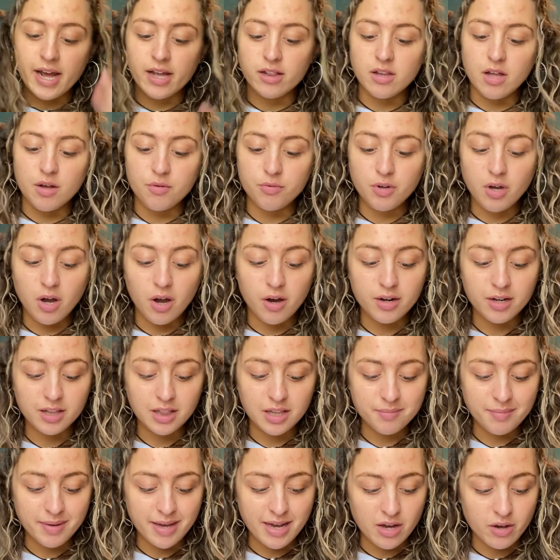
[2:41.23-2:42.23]
I love cutting
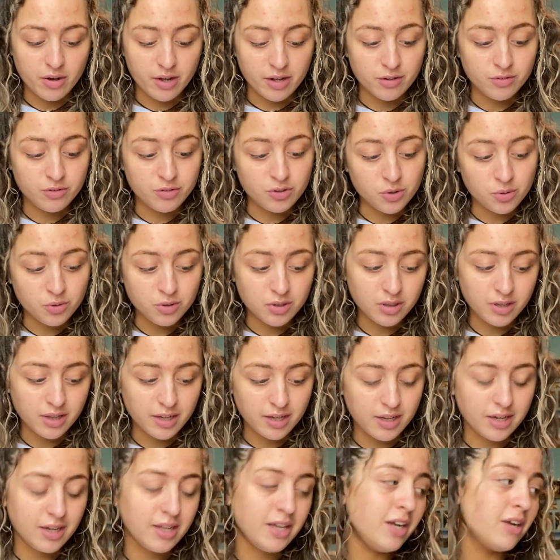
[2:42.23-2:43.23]
them out and
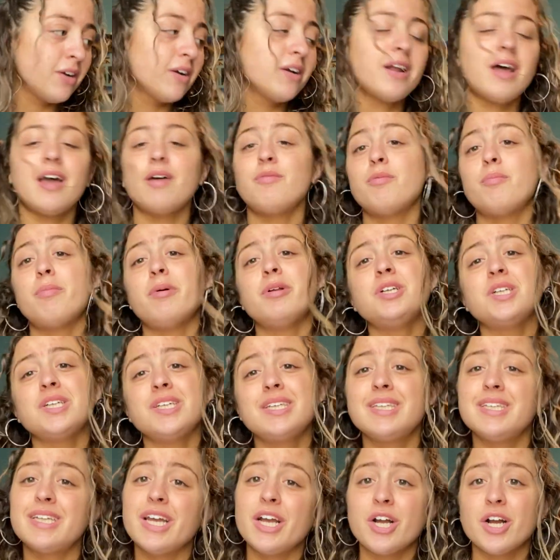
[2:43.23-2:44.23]
doodling in here. And I have a bunch of
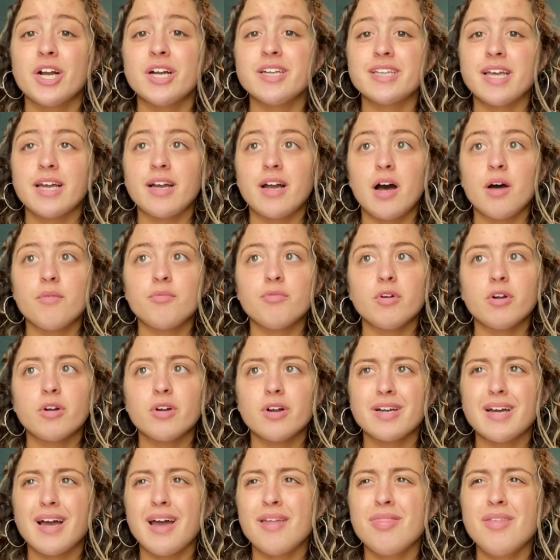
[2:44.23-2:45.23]
stickers I got for
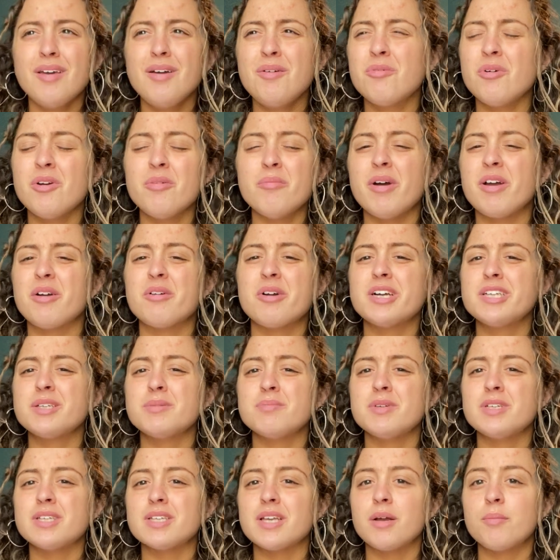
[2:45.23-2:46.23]
Christmas. I think one of my
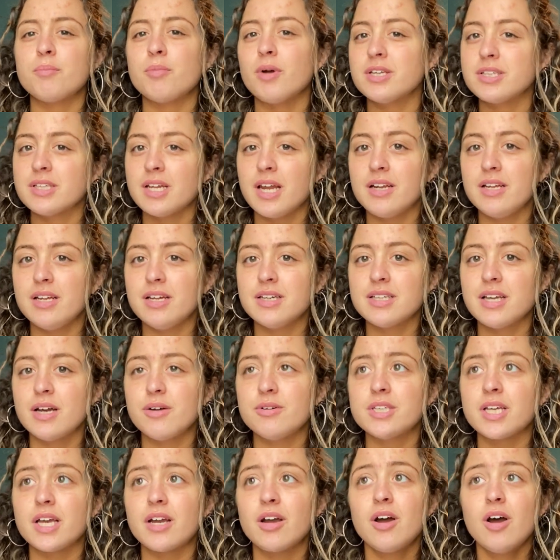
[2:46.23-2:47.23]
Christmas like present ideas, I
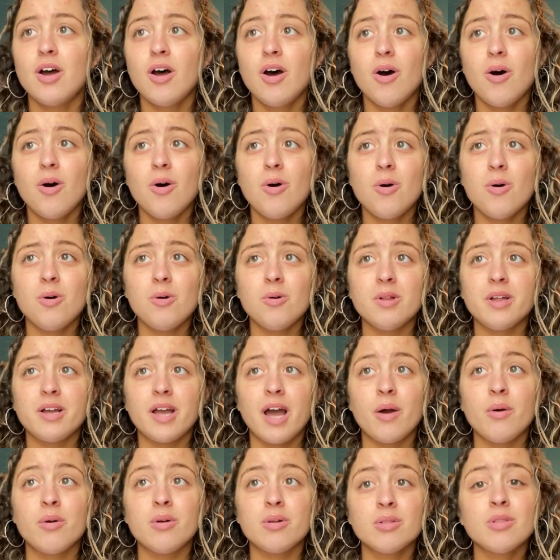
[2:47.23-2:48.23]
was like, oh, like
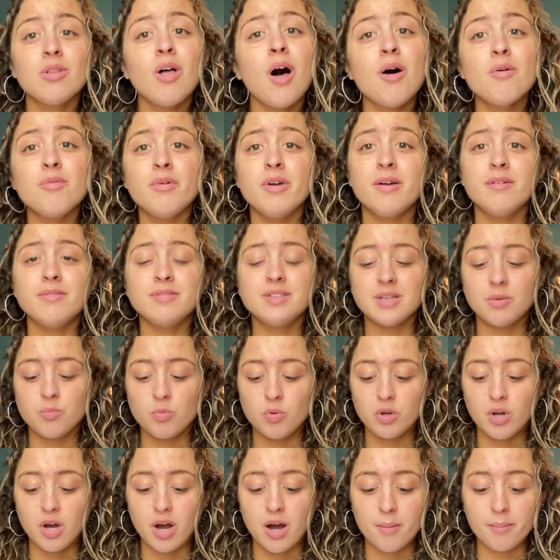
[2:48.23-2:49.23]
I would love it if
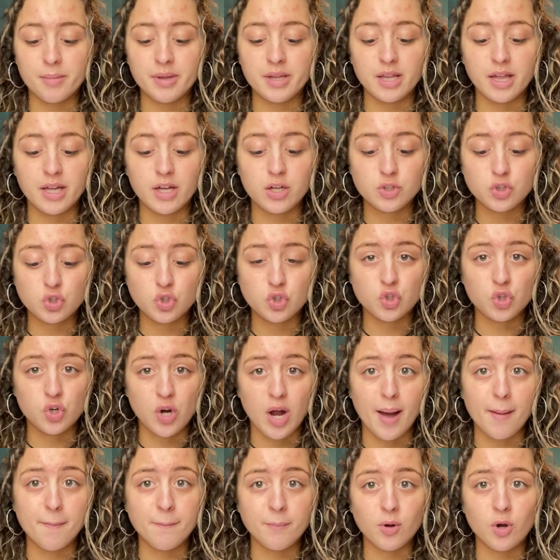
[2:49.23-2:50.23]
someone got me like
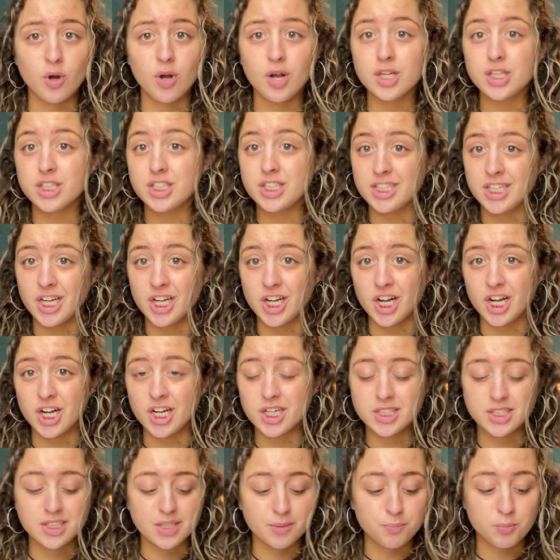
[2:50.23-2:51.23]
scrapbook
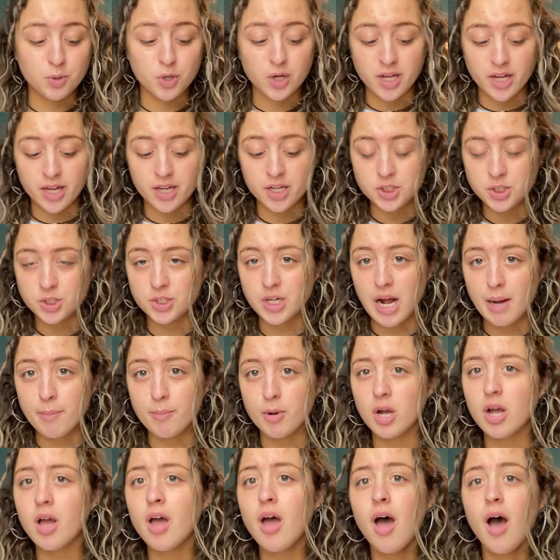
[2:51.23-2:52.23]
stickers to put in a
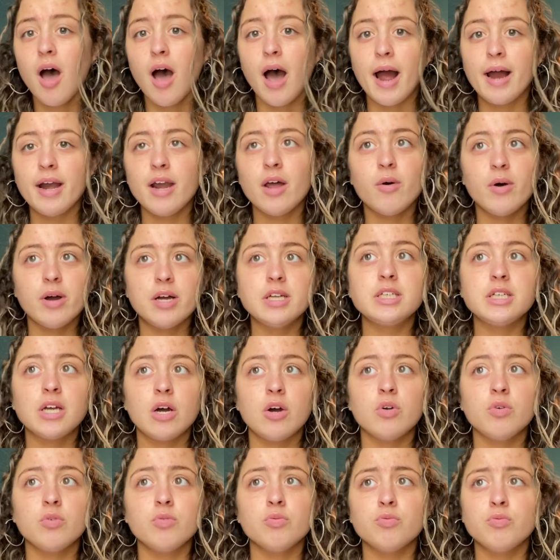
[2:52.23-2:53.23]
scrapbook. I know I
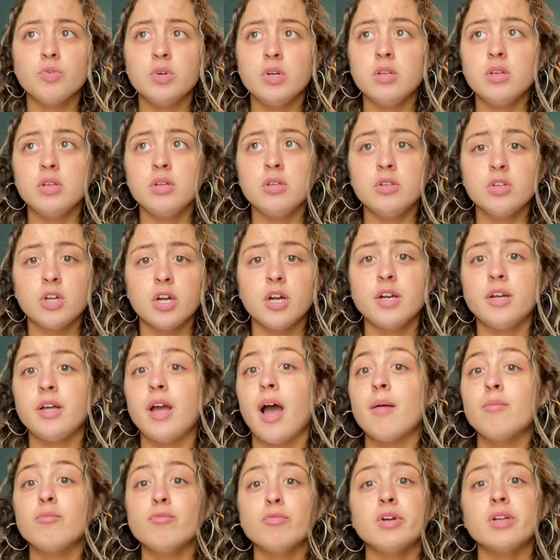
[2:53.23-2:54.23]
sound really nerdy.
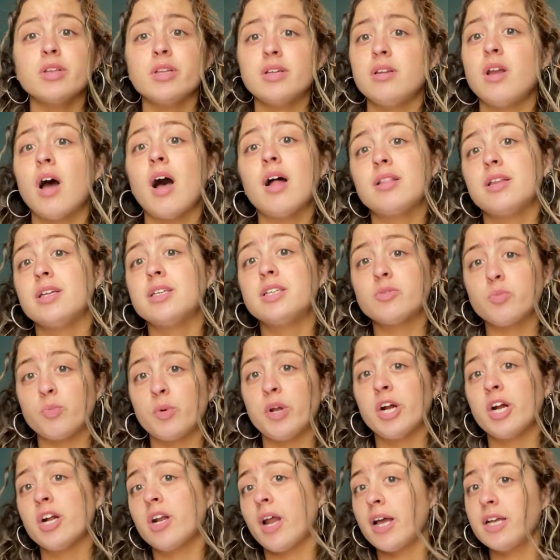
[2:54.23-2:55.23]
I'm really not this
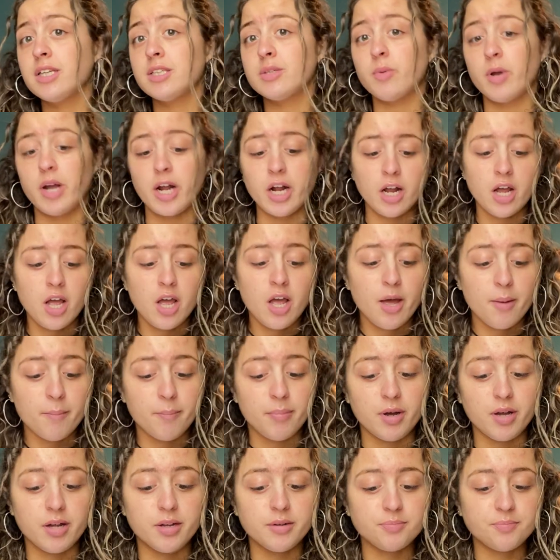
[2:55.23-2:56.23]
weird, I swear.
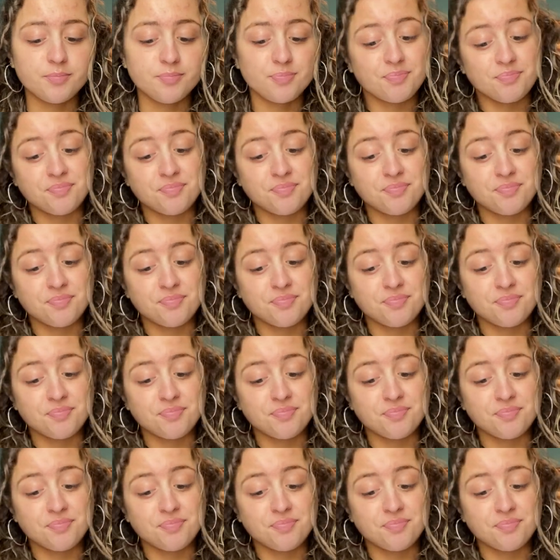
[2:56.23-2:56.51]
But